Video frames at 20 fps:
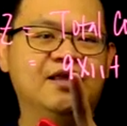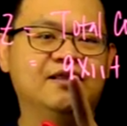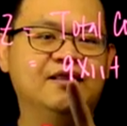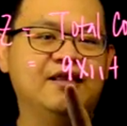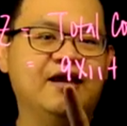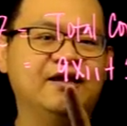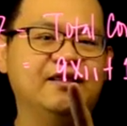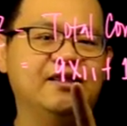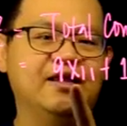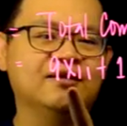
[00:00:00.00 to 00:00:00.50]

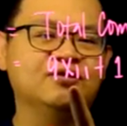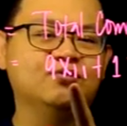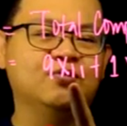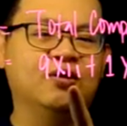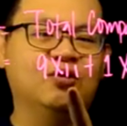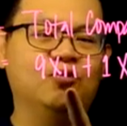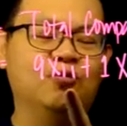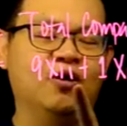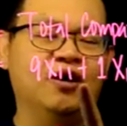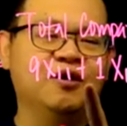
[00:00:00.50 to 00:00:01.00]

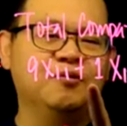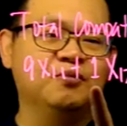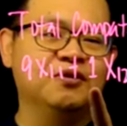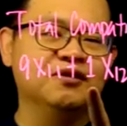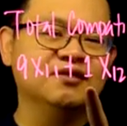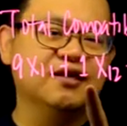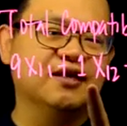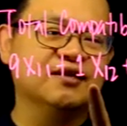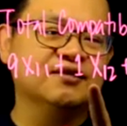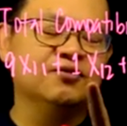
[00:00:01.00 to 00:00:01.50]
9x11
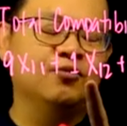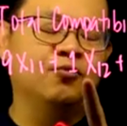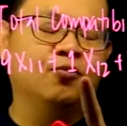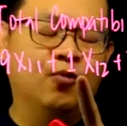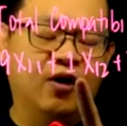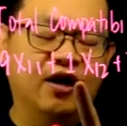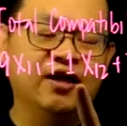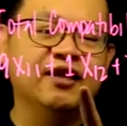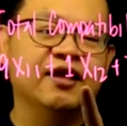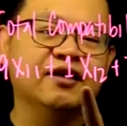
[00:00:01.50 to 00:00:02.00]
plus x1,